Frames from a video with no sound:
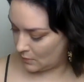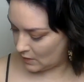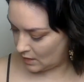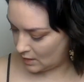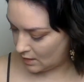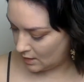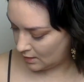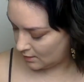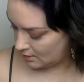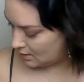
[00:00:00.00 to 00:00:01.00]

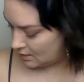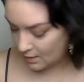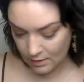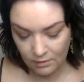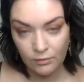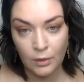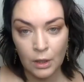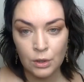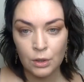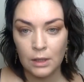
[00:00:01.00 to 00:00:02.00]
Okay, and then for
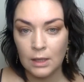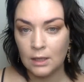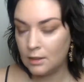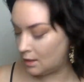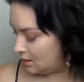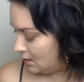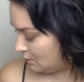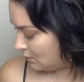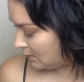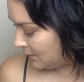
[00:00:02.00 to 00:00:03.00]
underneath, I think
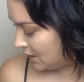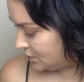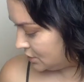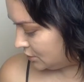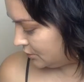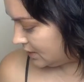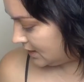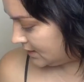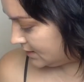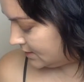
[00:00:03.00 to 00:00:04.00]
what I'm going to do
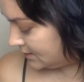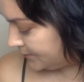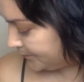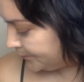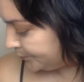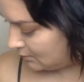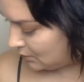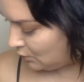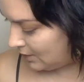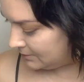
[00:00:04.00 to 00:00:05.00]
is, I'm
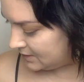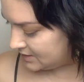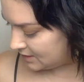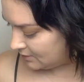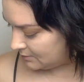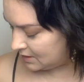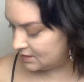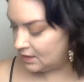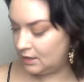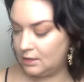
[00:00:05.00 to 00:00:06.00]
going to wipe this out. I'm going
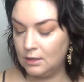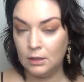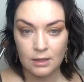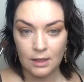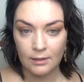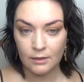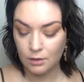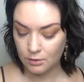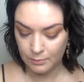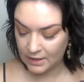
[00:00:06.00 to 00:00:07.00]
to take that
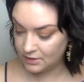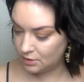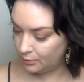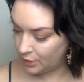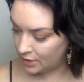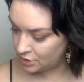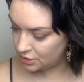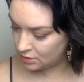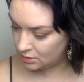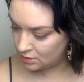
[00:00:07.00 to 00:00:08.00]
little pencil
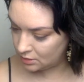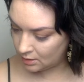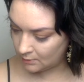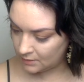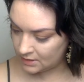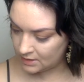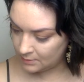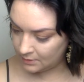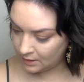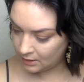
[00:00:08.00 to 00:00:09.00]
brush and I'm going to
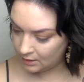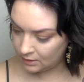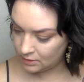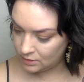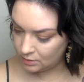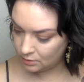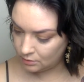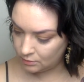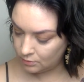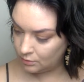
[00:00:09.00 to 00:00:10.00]
dip that
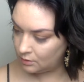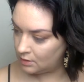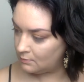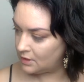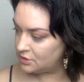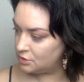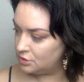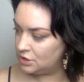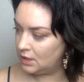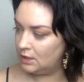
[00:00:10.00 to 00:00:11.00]
into the
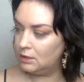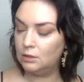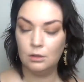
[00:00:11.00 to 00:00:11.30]
mustard shade.